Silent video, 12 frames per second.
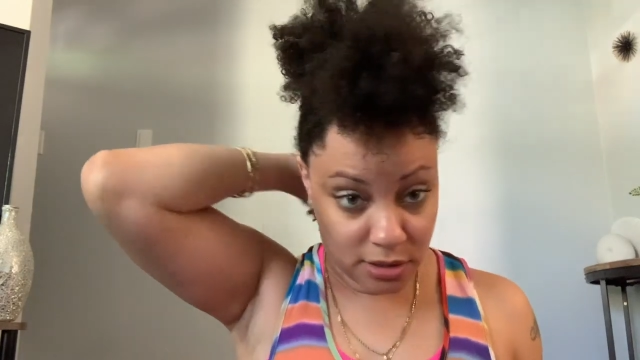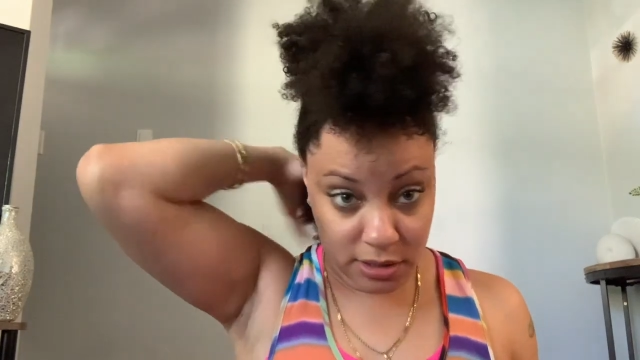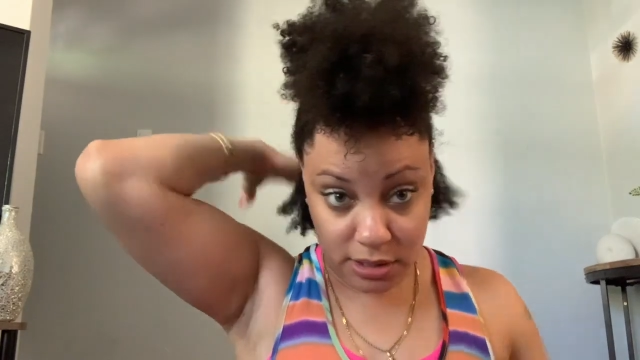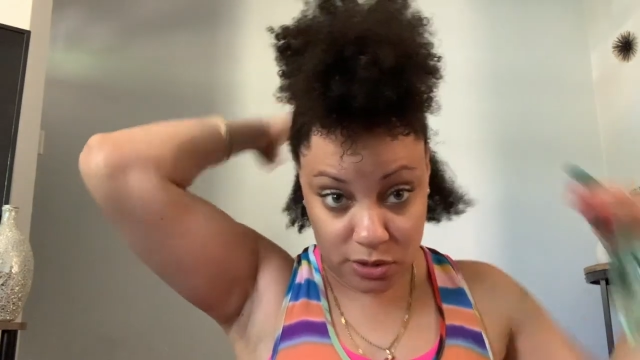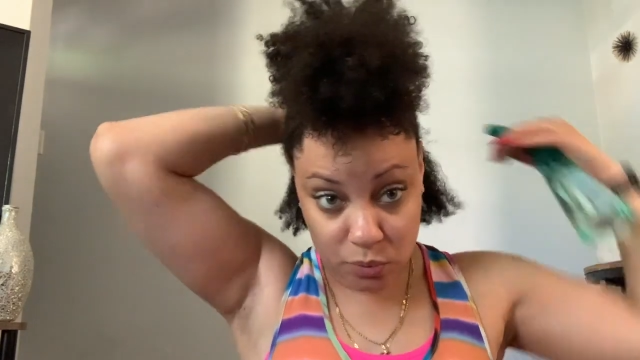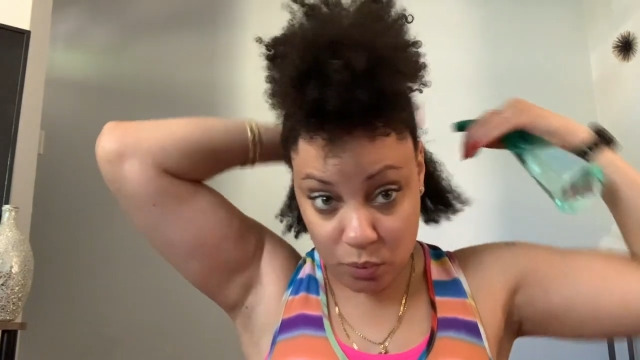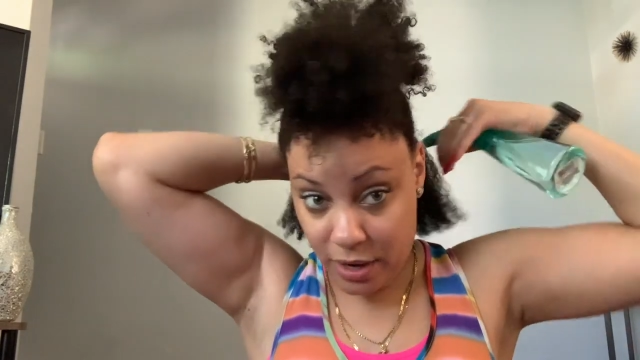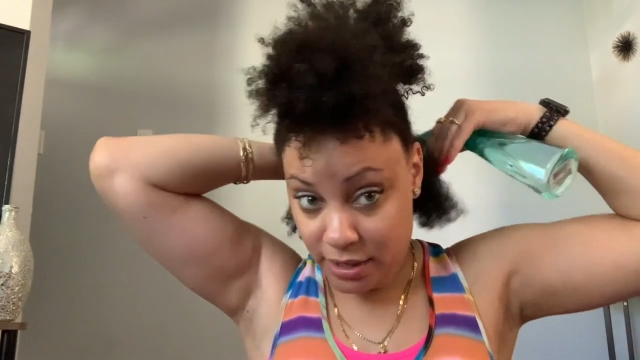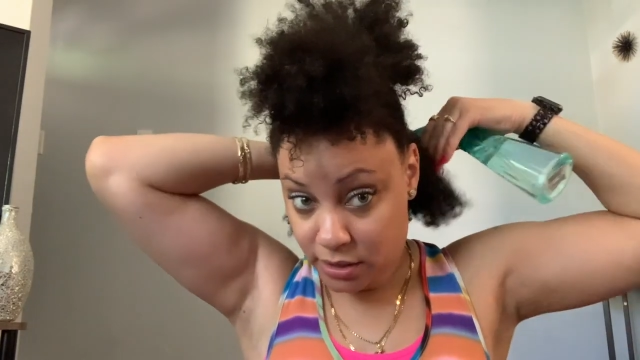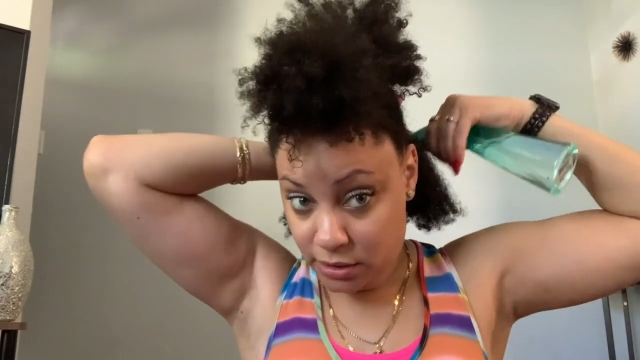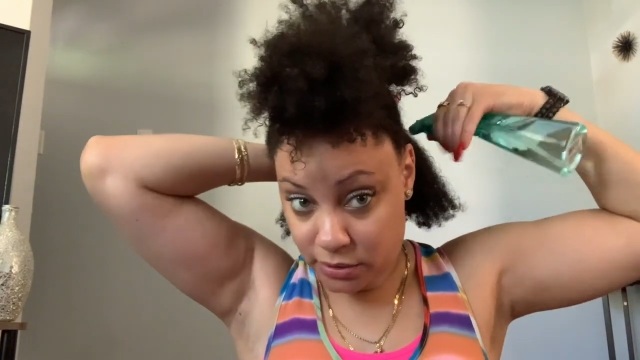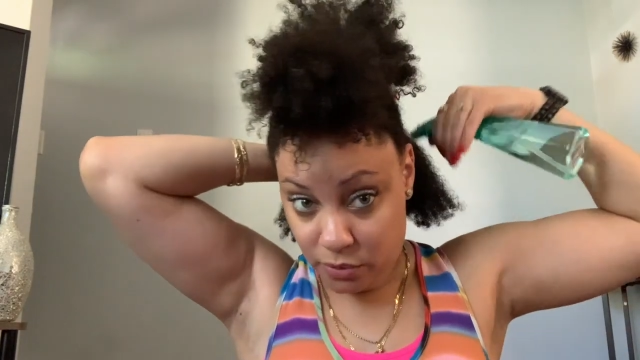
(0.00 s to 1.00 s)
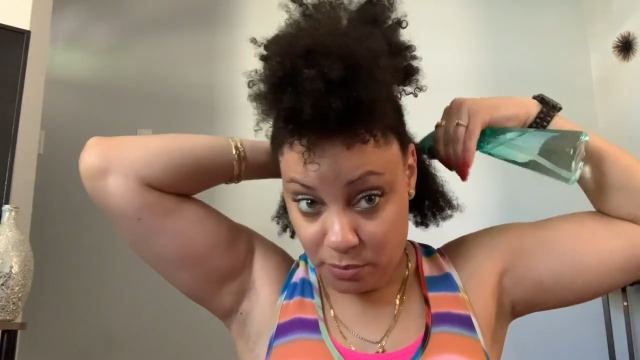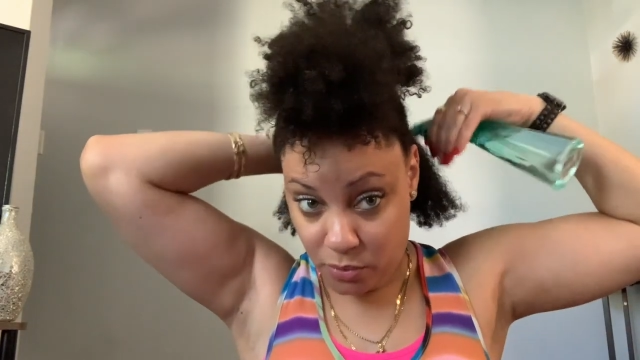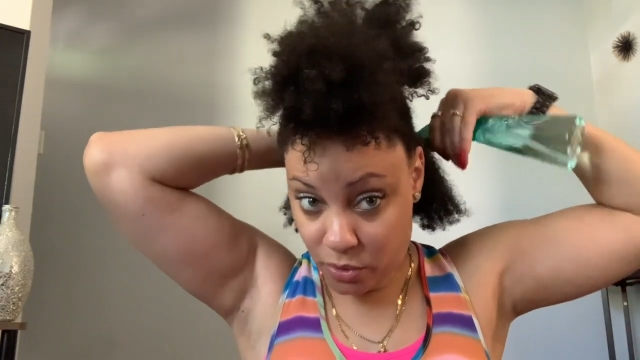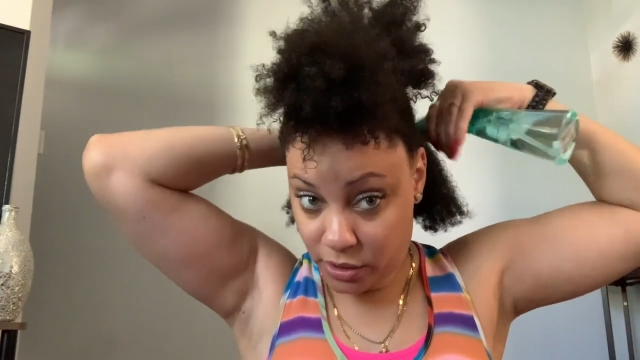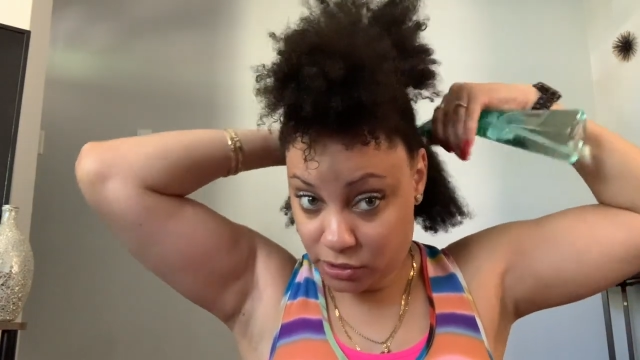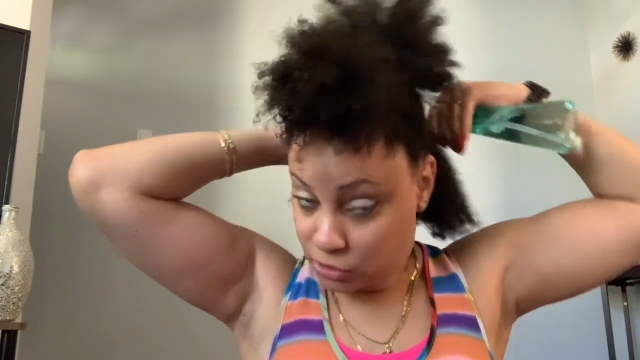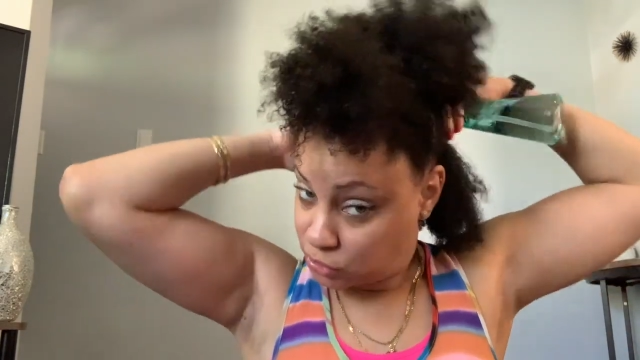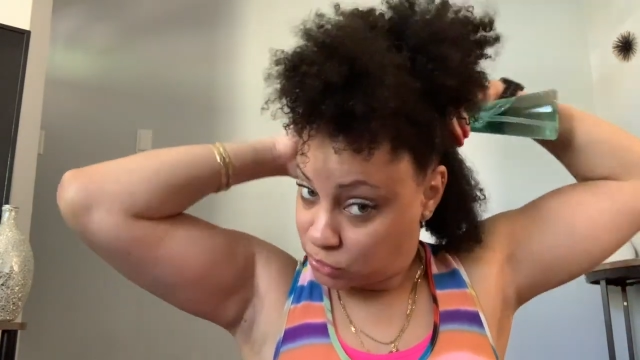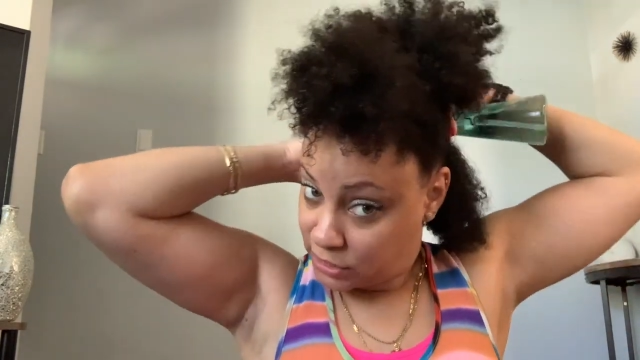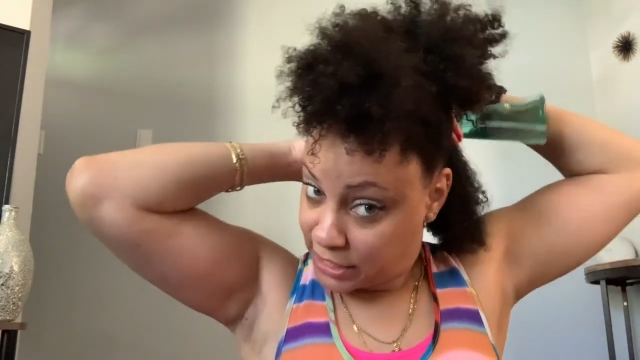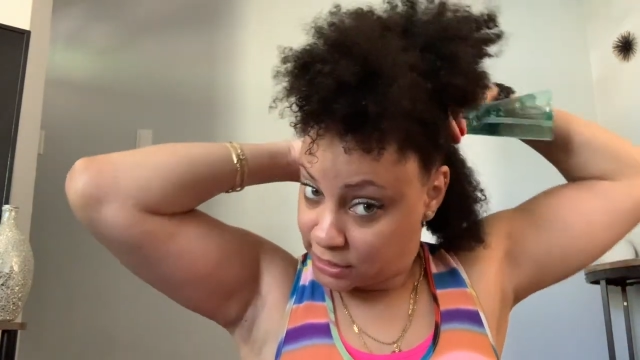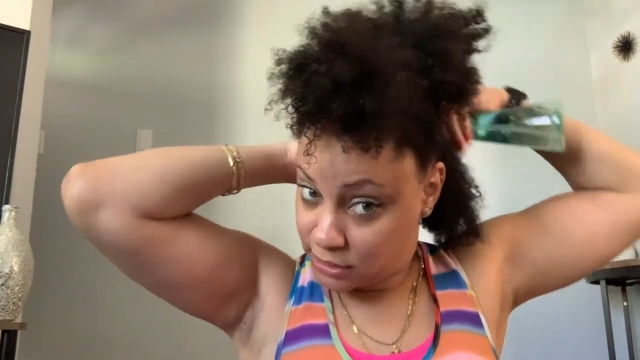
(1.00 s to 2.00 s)
Let's wet it a little more, just on
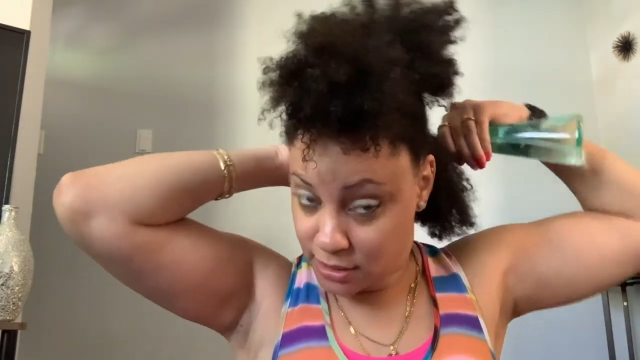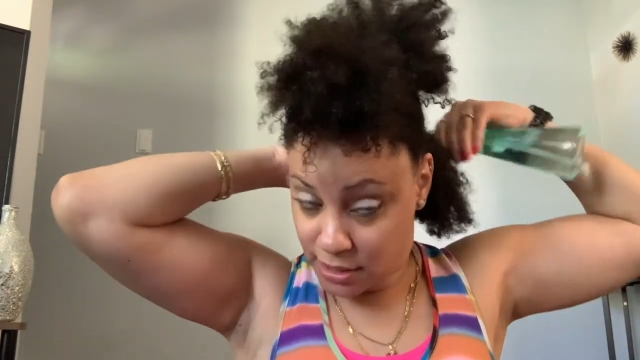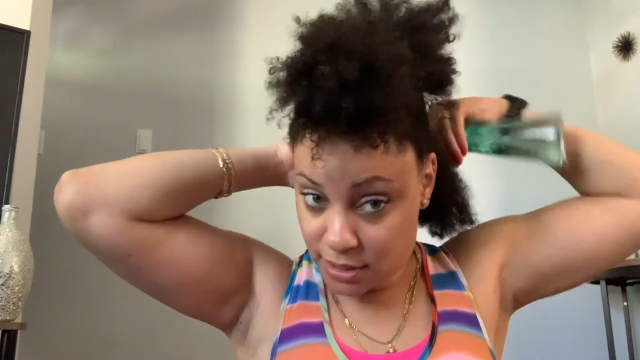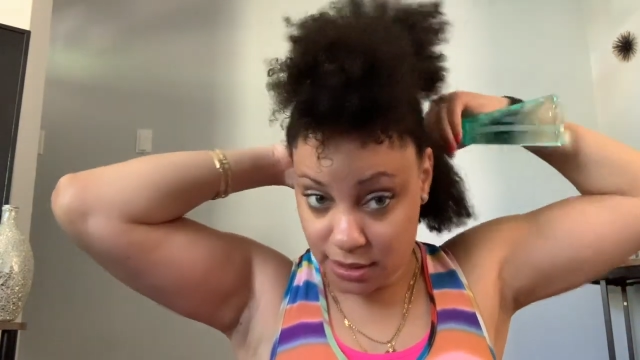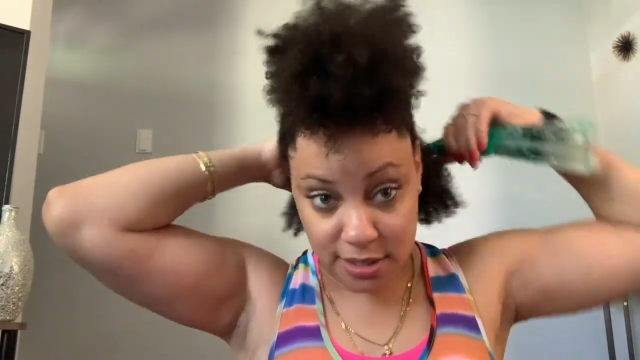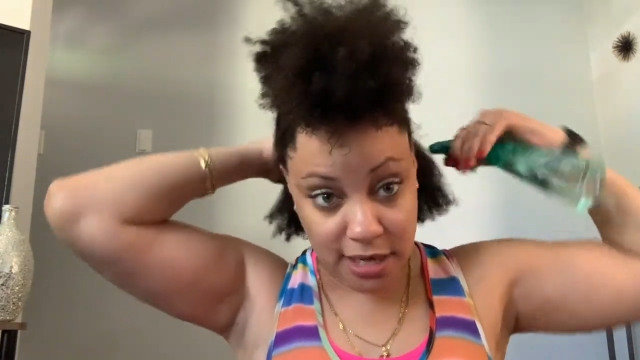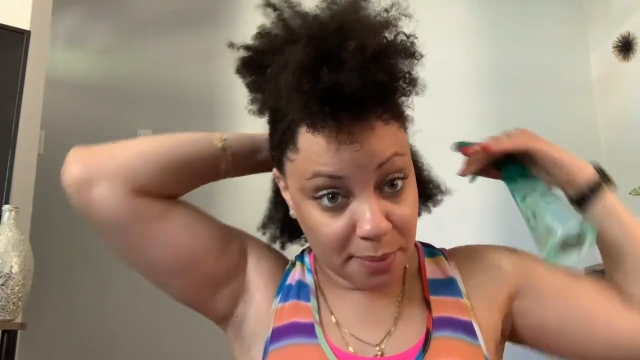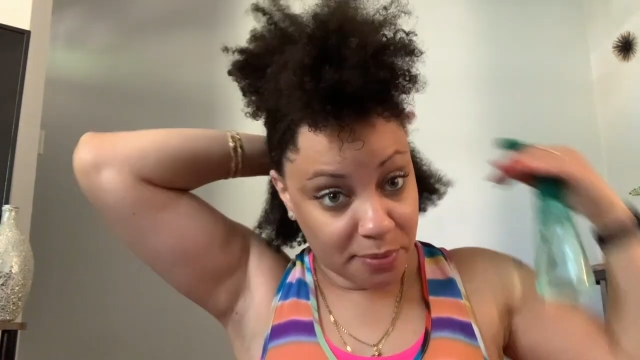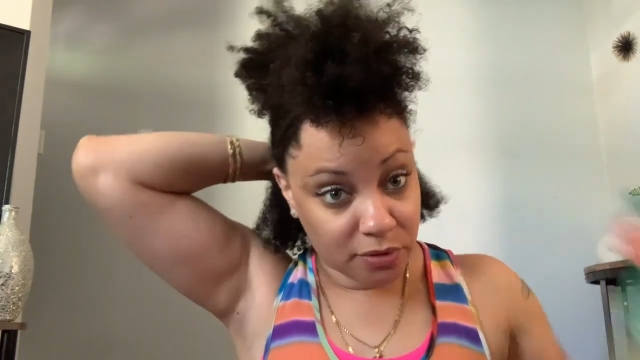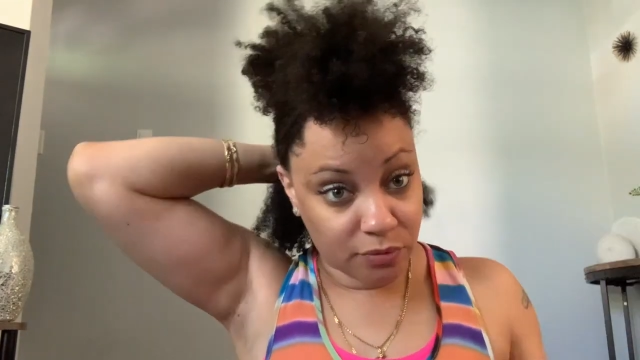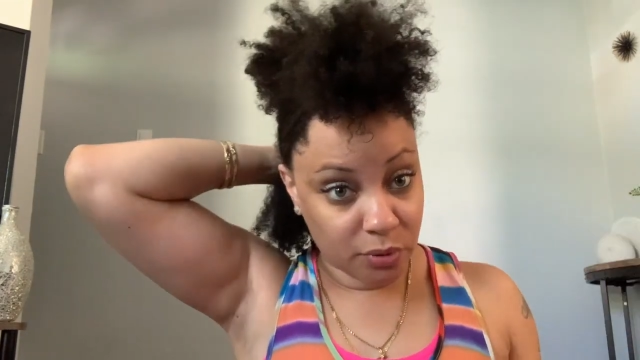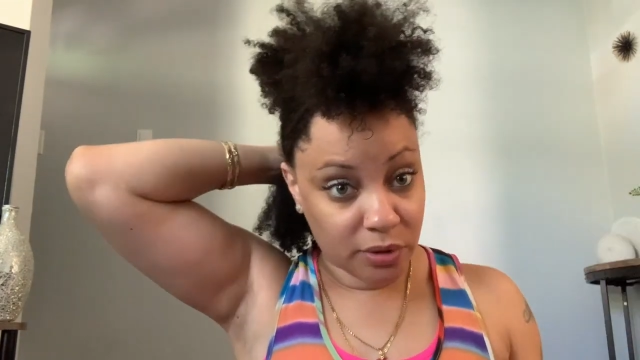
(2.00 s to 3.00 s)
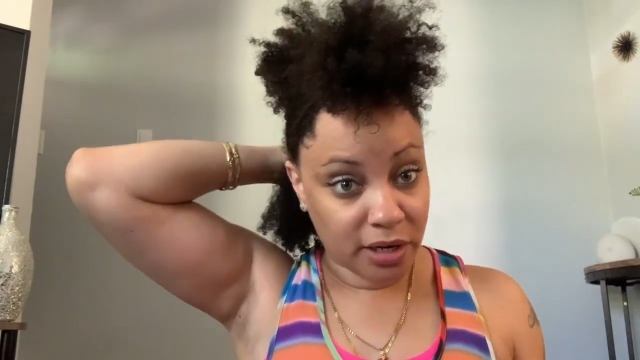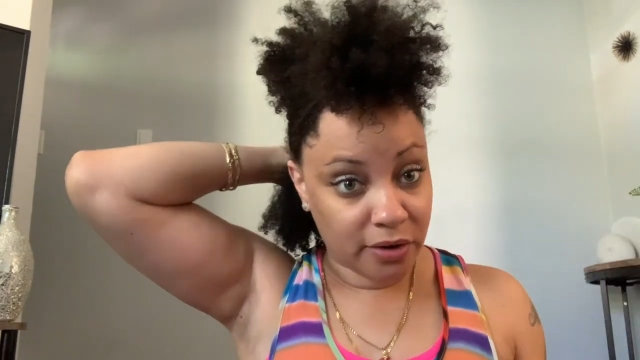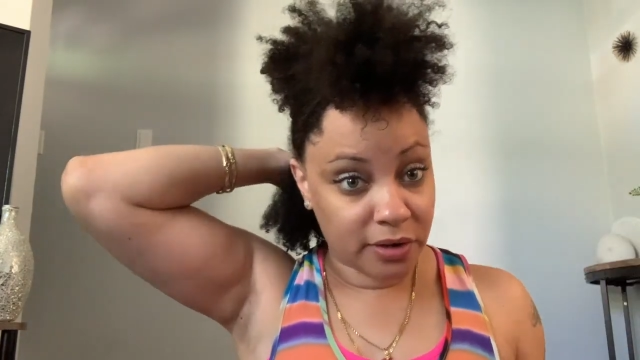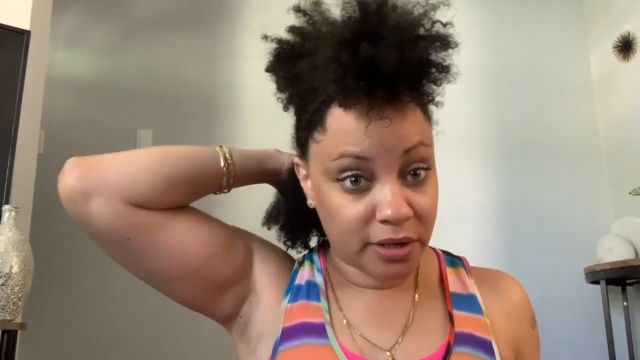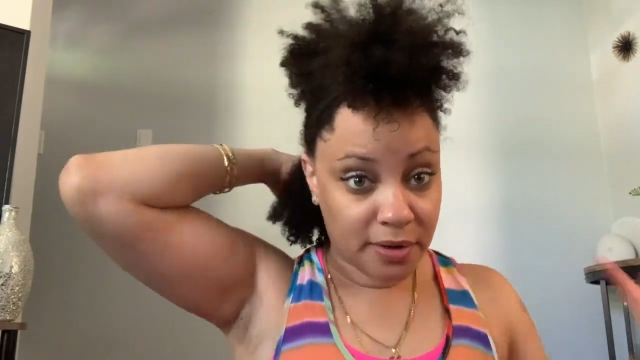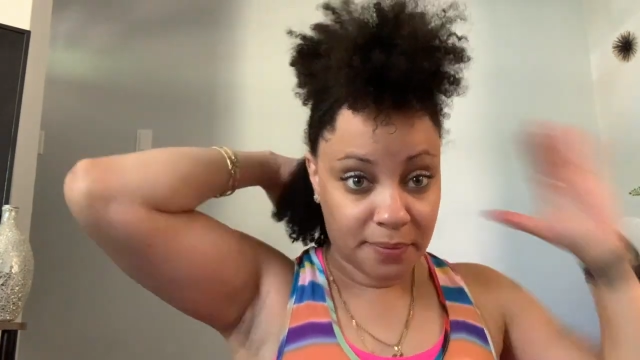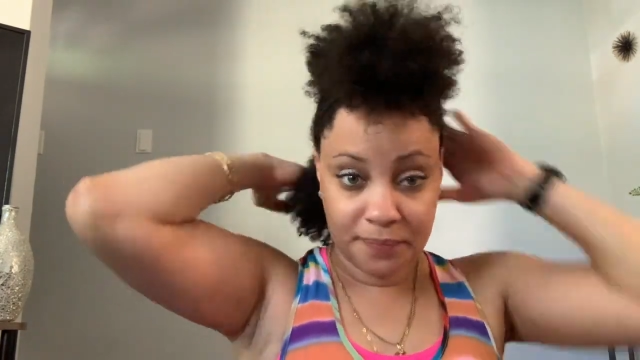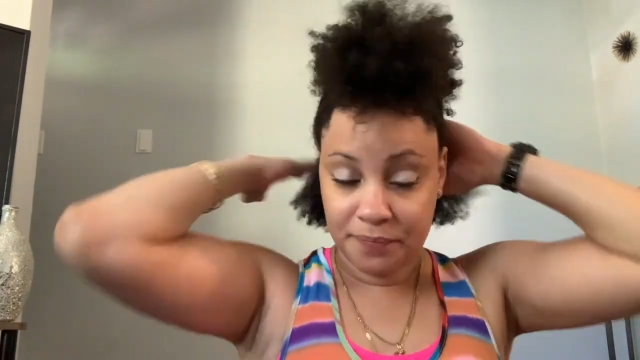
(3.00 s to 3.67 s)
like the top of the root area.